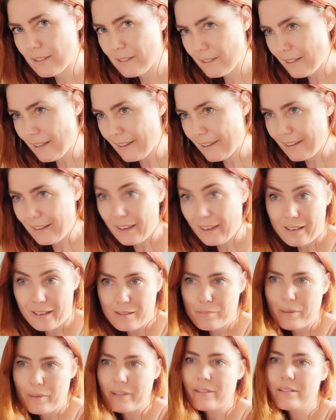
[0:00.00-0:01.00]
I think 8
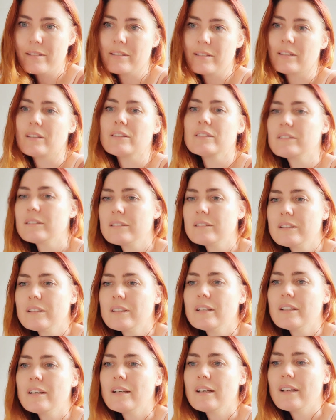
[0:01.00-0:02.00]
months ago,
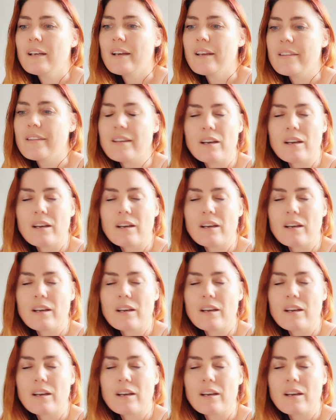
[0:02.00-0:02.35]
that